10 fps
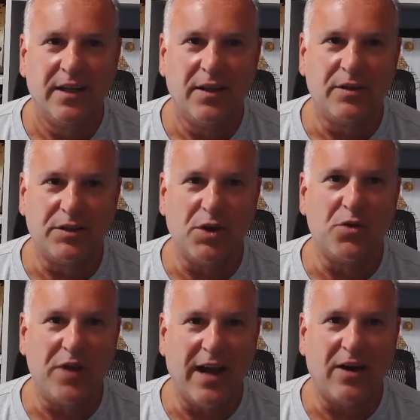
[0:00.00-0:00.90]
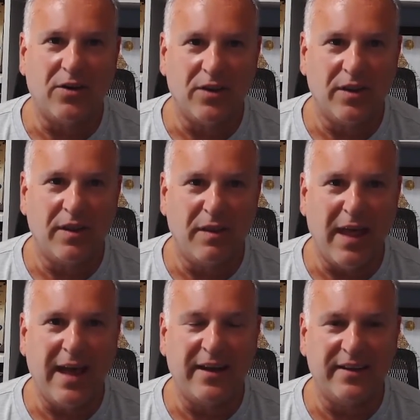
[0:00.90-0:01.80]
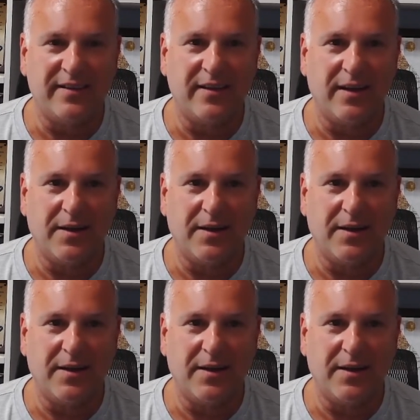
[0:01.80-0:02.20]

There's no doubt that is,